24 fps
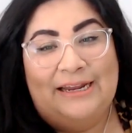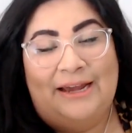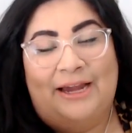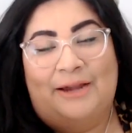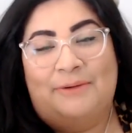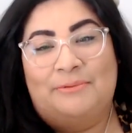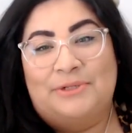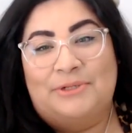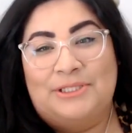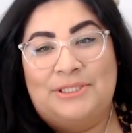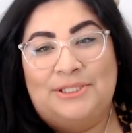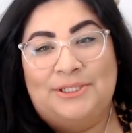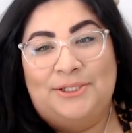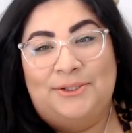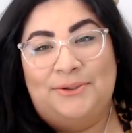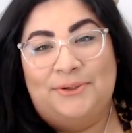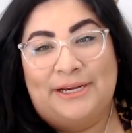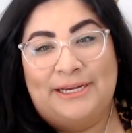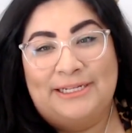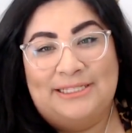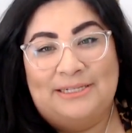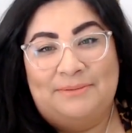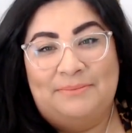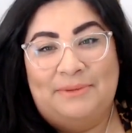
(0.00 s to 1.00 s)
I will see you
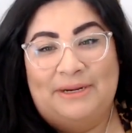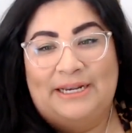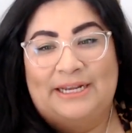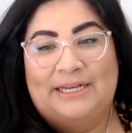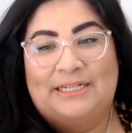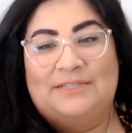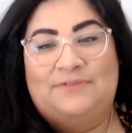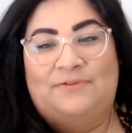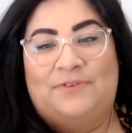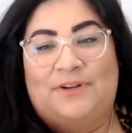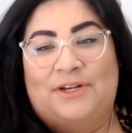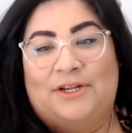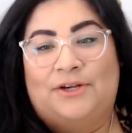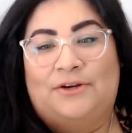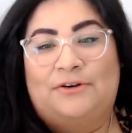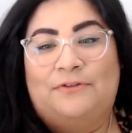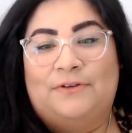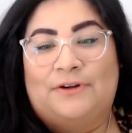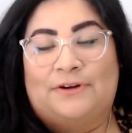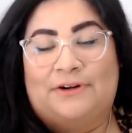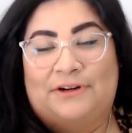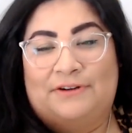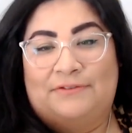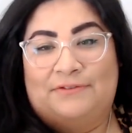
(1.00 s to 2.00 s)
guys in my next video
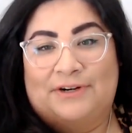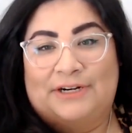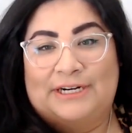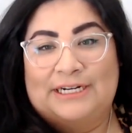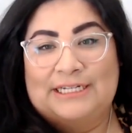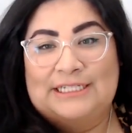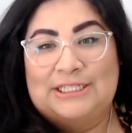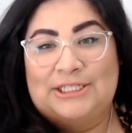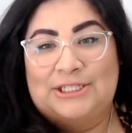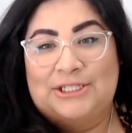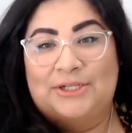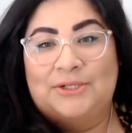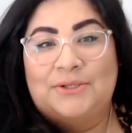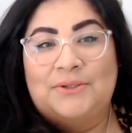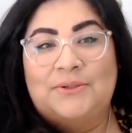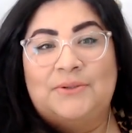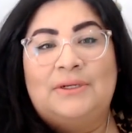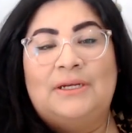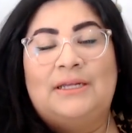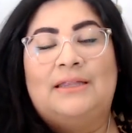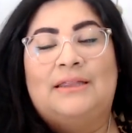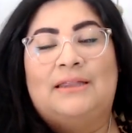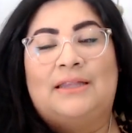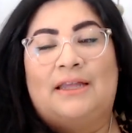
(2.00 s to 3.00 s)
very, very
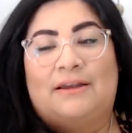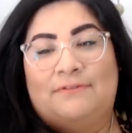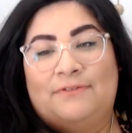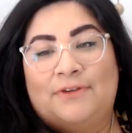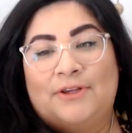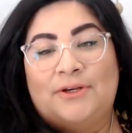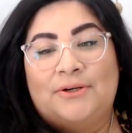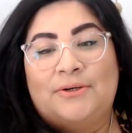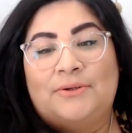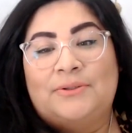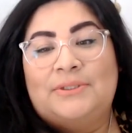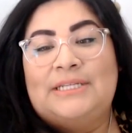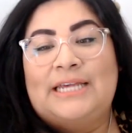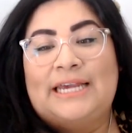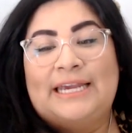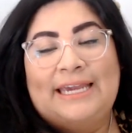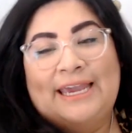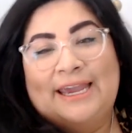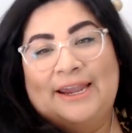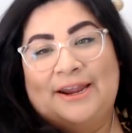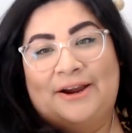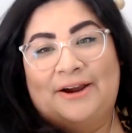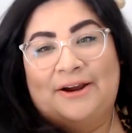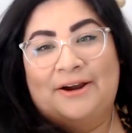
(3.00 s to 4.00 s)
soon. Love you.
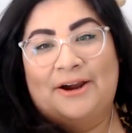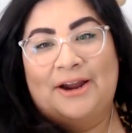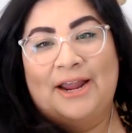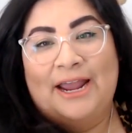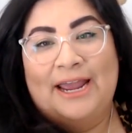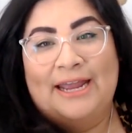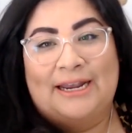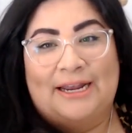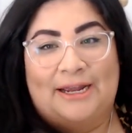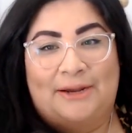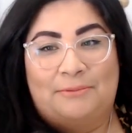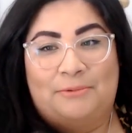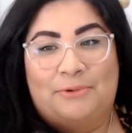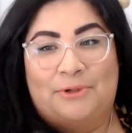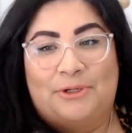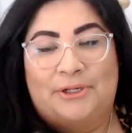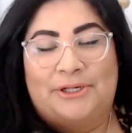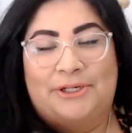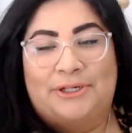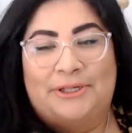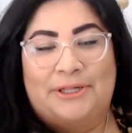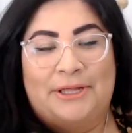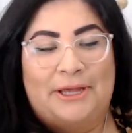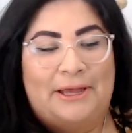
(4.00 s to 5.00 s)
Take care. And I
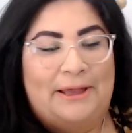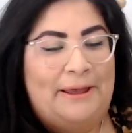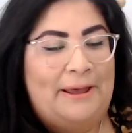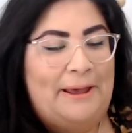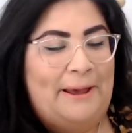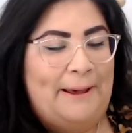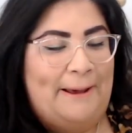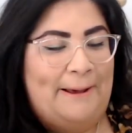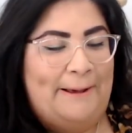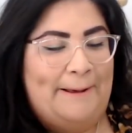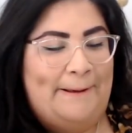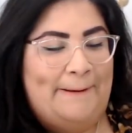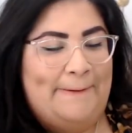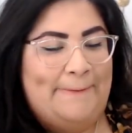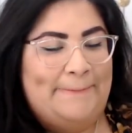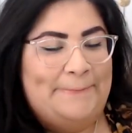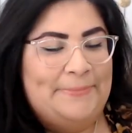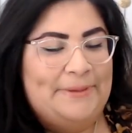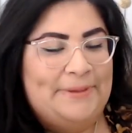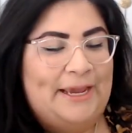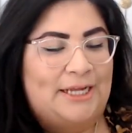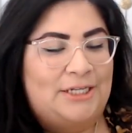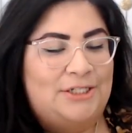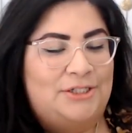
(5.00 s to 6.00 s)
will
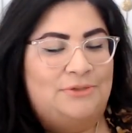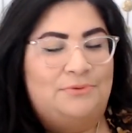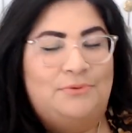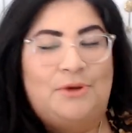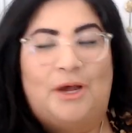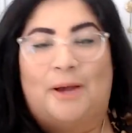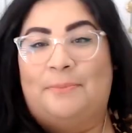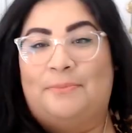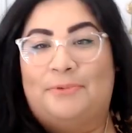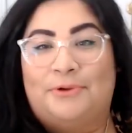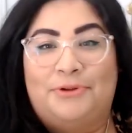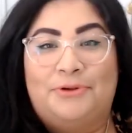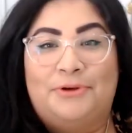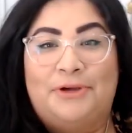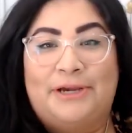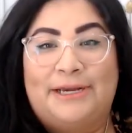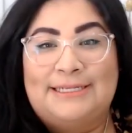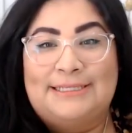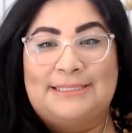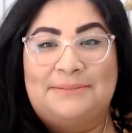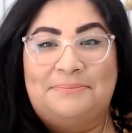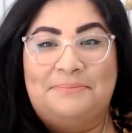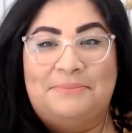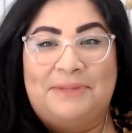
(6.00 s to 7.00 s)
um, catch up with you
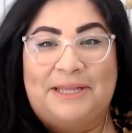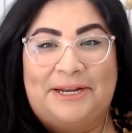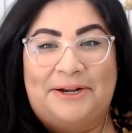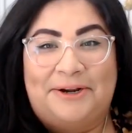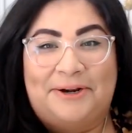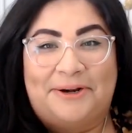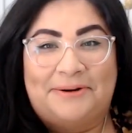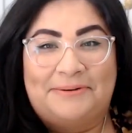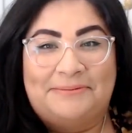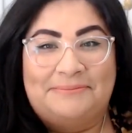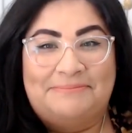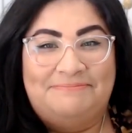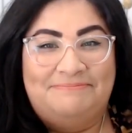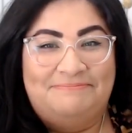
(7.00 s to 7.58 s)
guys later.